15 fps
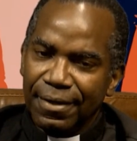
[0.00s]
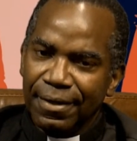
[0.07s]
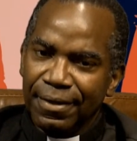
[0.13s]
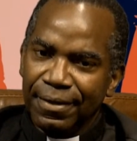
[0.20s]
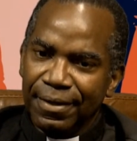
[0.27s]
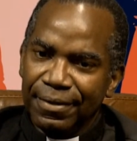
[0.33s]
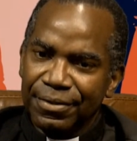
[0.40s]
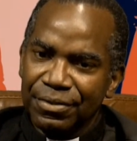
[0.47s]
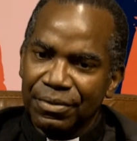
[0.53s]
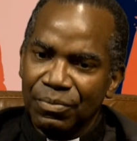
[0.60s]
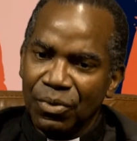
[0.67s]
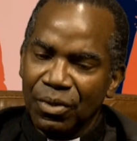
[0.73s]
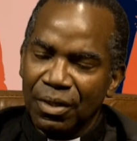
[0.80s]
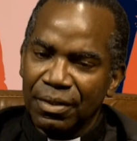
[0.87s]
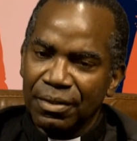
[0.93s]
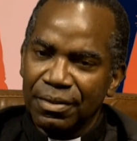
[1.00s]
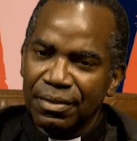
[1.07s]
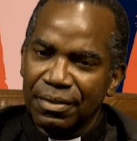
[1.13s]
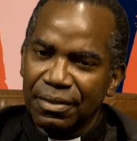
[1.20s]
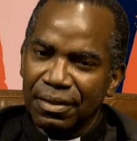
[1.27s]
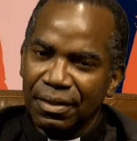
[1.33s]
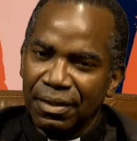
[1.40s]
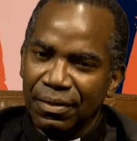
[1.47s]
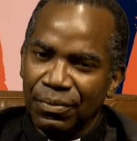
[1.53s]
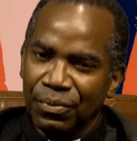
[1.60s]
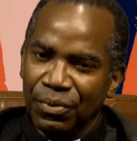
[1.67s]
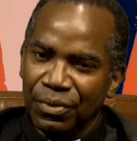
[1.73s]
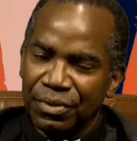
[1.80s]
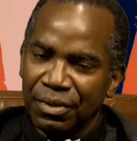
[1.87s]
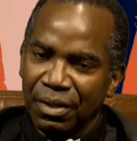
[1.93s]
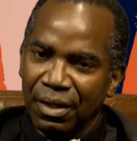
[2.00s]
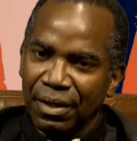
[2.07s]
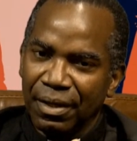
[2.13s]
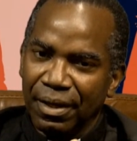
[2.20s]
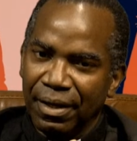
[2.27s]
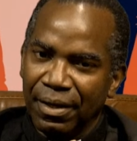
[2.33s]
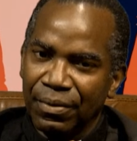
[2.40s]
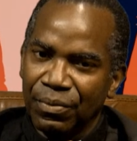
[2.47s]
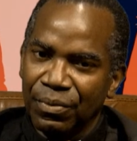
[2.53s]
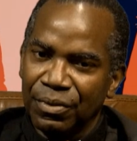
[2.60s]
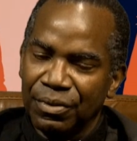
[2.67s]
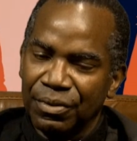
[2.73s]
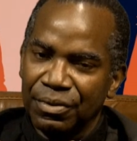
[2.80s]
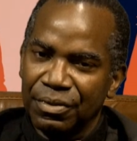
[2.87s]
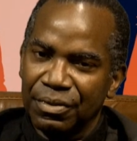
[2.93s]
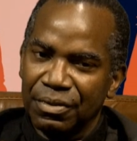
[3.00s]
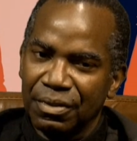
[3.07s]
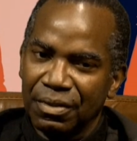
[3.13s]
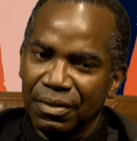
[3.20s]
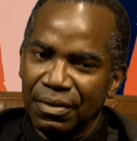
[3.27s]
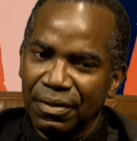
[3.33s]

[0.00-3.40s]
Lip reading: in some ways, it was like I was